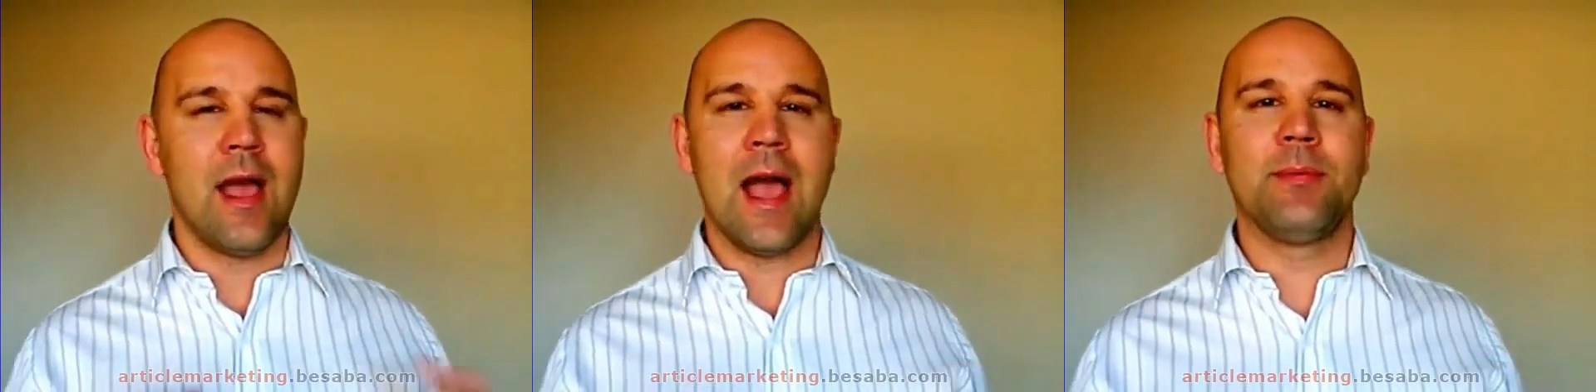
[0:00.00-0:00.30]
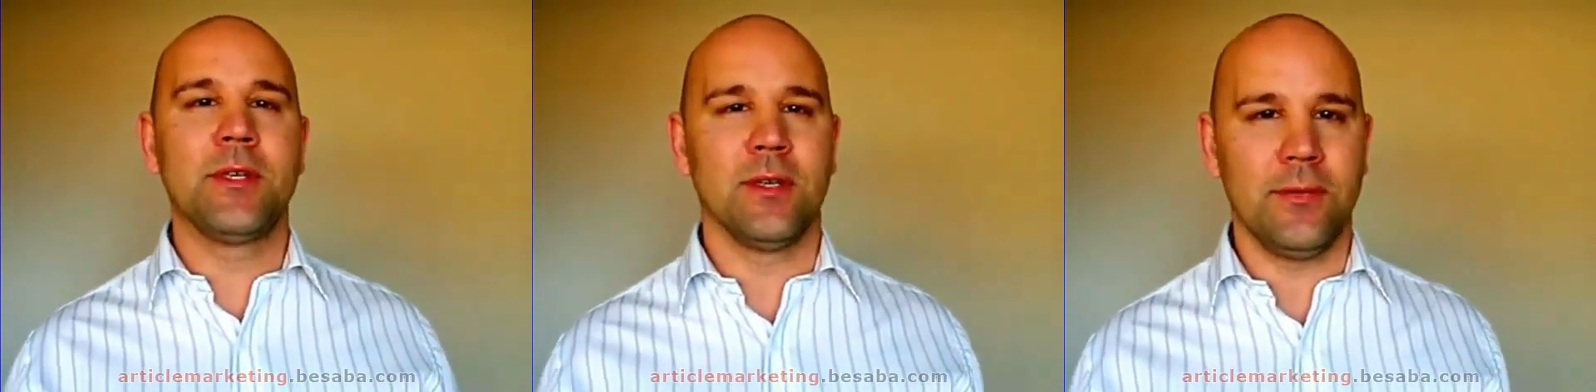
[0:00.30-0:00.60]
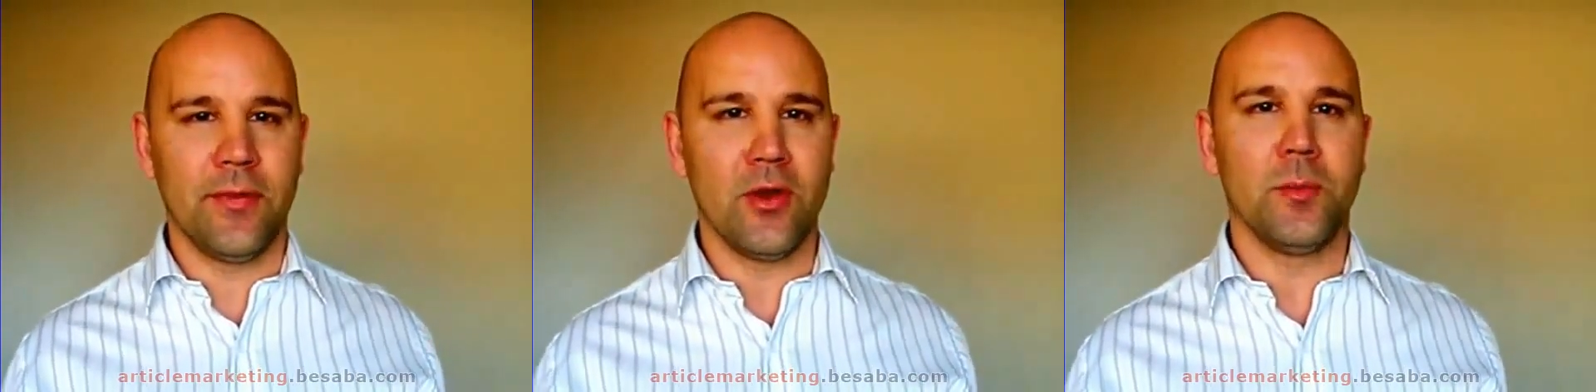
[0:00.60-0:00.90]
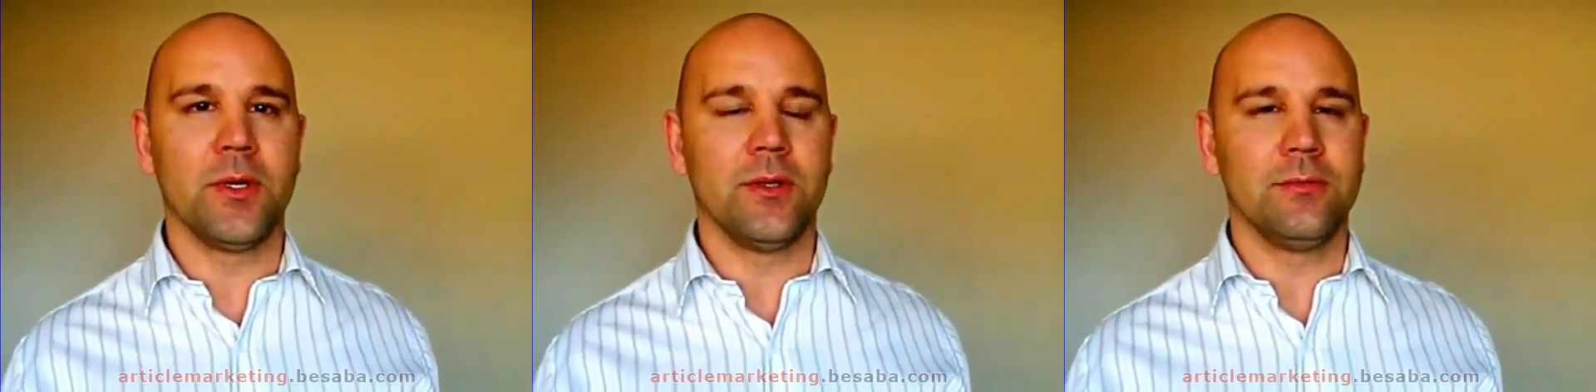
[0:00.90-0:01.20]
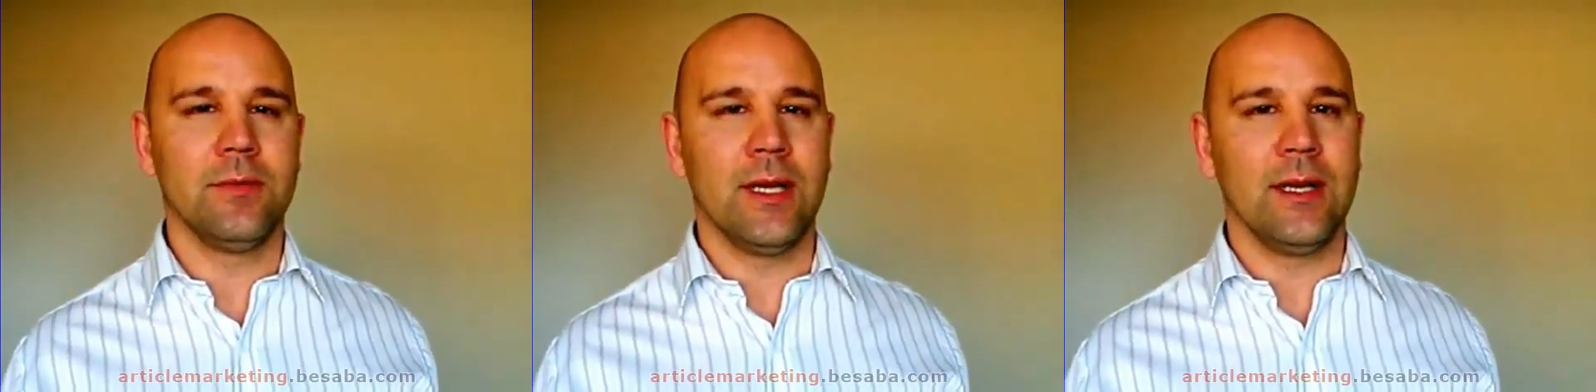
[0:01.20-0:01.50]
Absolutely
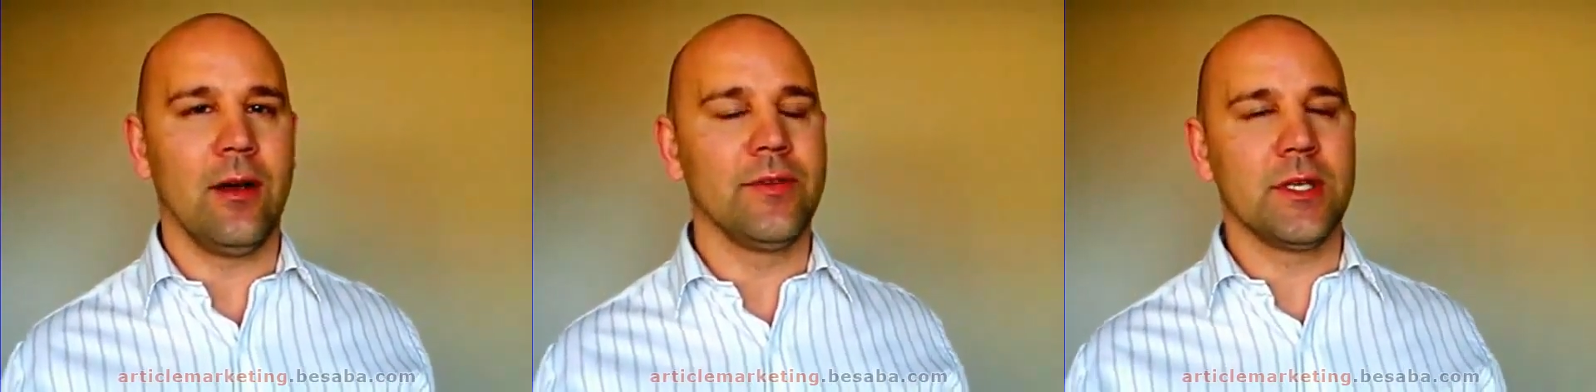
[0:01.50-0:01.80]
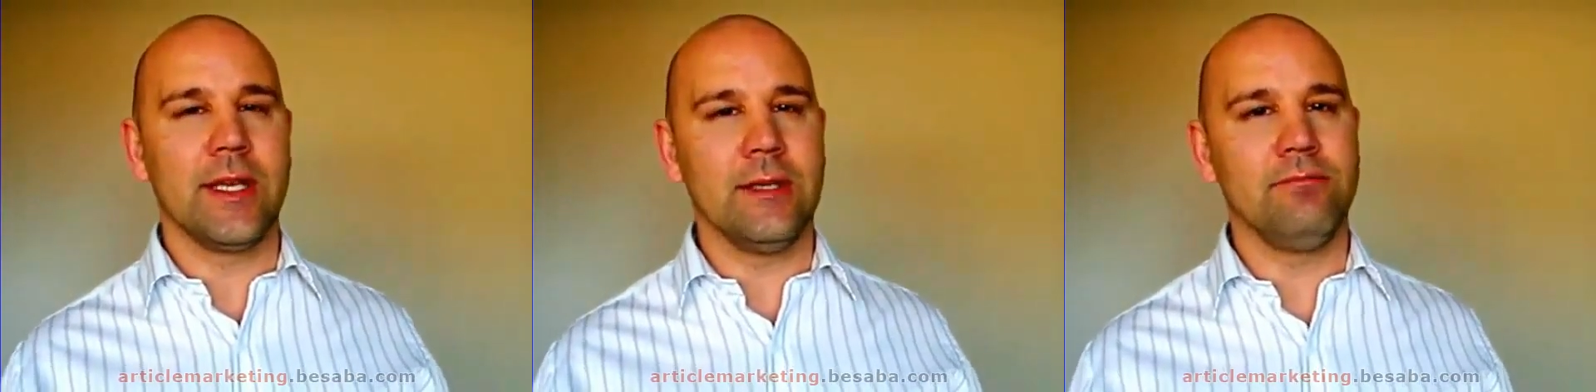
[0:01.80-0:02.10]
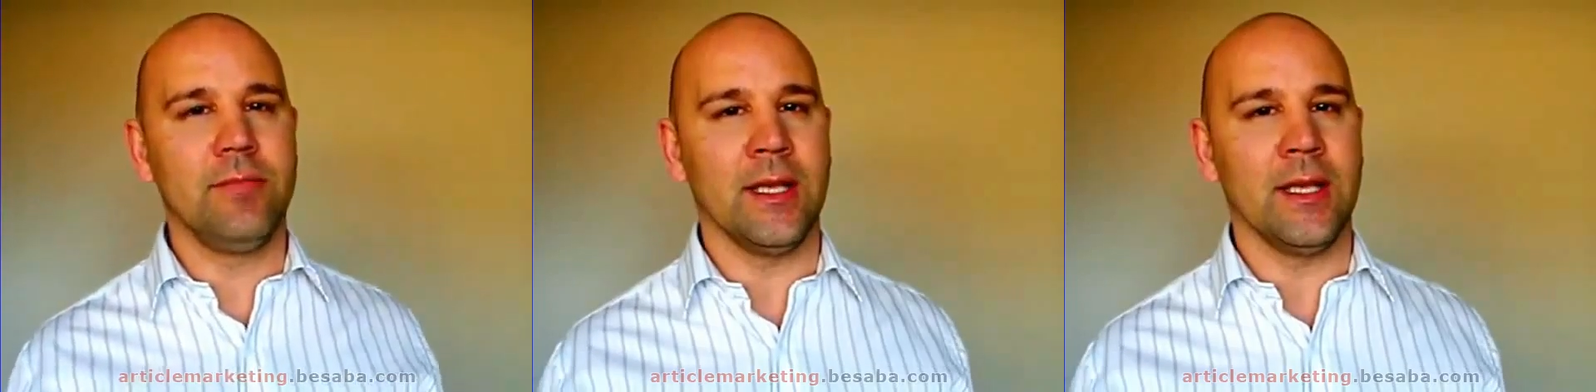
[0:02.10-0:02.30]
phenomenal. Uh, obviously,